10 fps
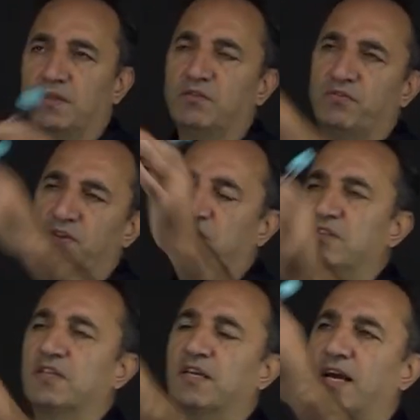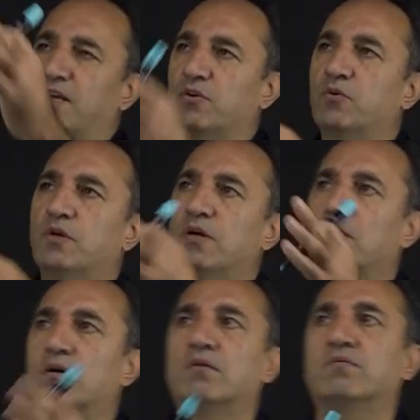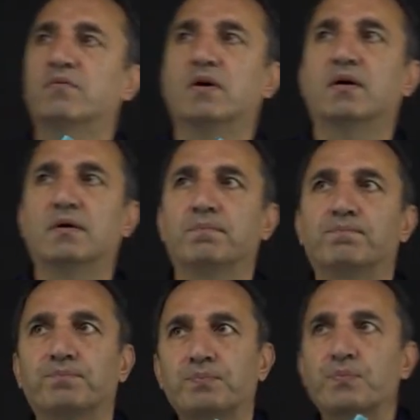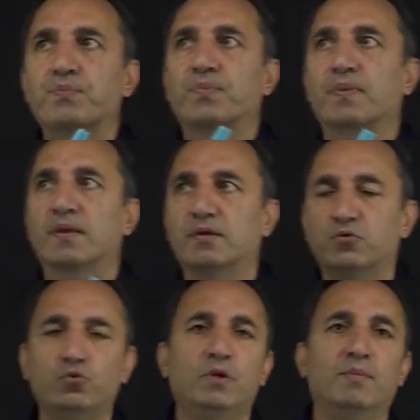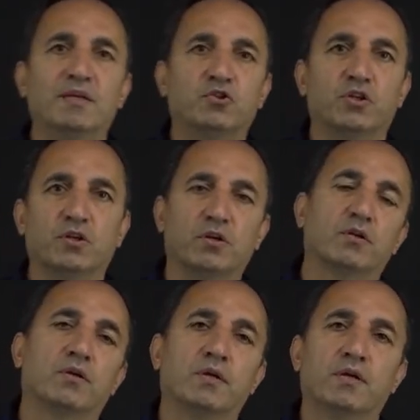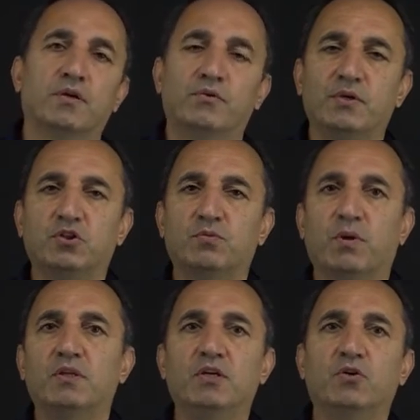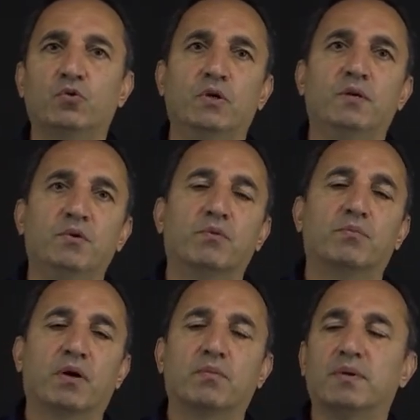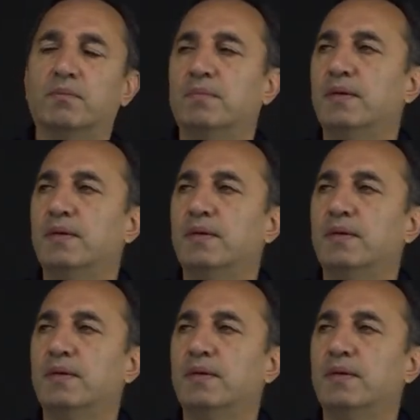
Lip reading: this fits in the category of a two-dimensional rigid body equilibrium problem,